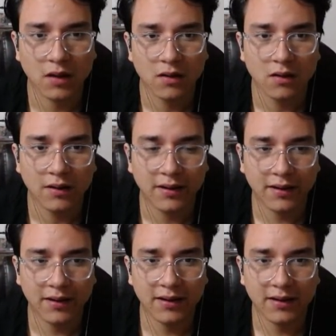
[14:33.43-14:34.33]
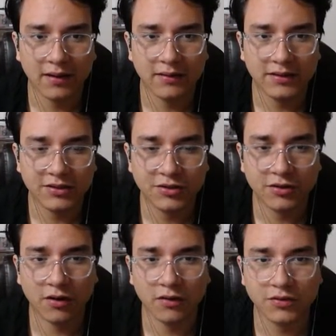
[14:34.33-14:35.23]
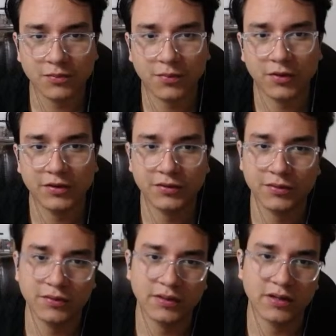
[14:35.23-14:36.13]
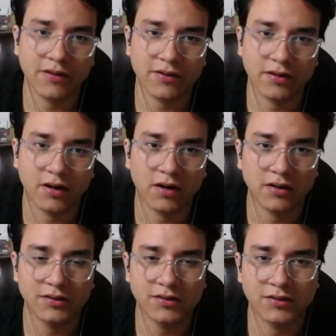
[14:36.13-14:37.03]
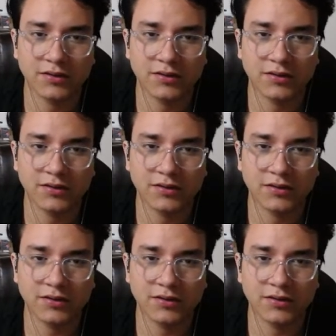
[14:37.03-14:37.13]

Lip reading: And this should also point to another rster.